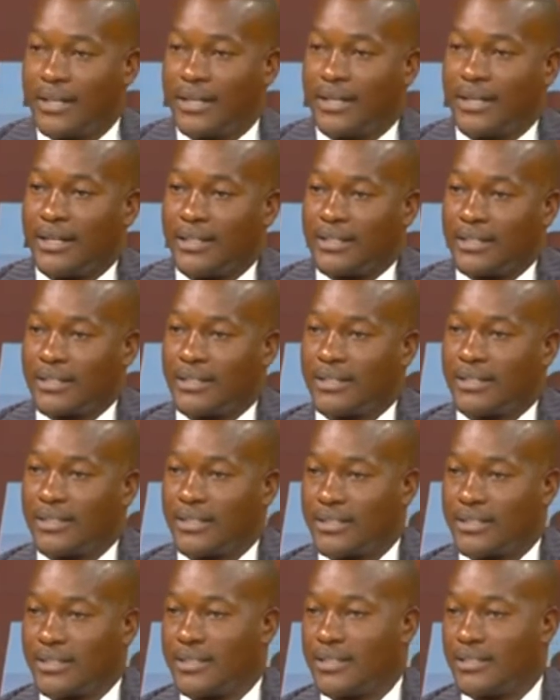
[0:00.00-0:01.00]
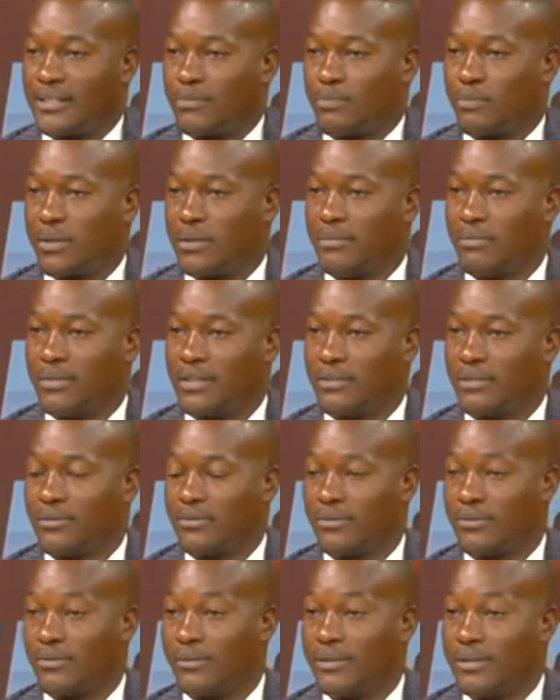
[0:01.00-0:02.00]
Then later they said it's primary
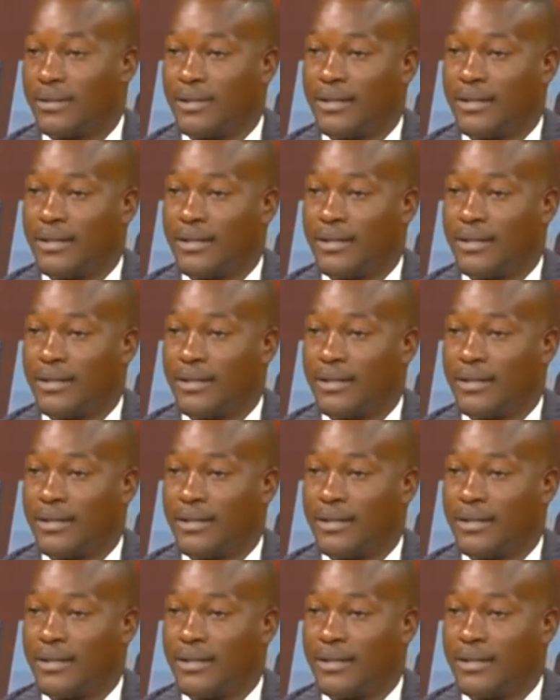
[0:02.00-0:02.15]
school.